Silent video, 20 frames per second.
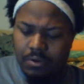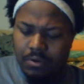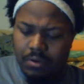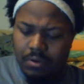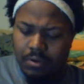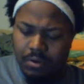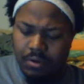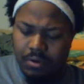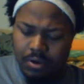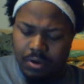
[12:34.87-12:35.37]

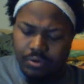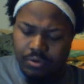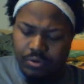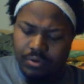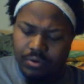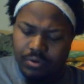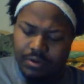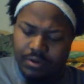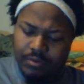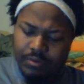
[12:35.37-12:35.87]
Not
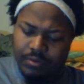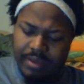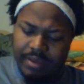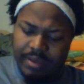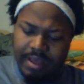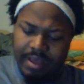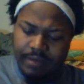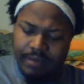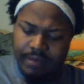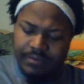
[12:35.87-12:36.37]
only do we
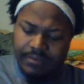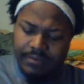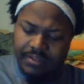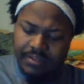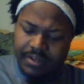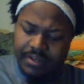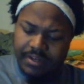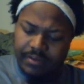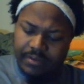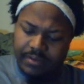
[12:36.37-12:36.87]
have a
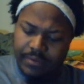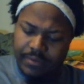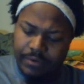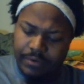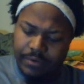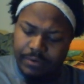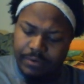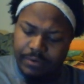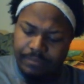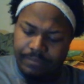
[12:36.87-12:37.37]
city to burn,